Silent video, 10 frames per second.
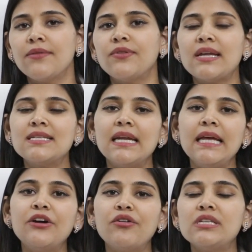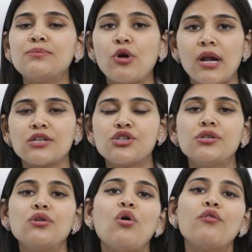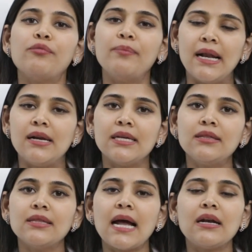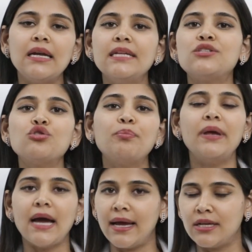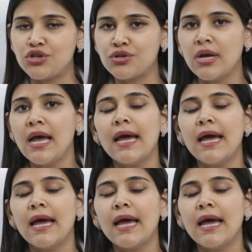there is an increased production of melanin that leads to PIH.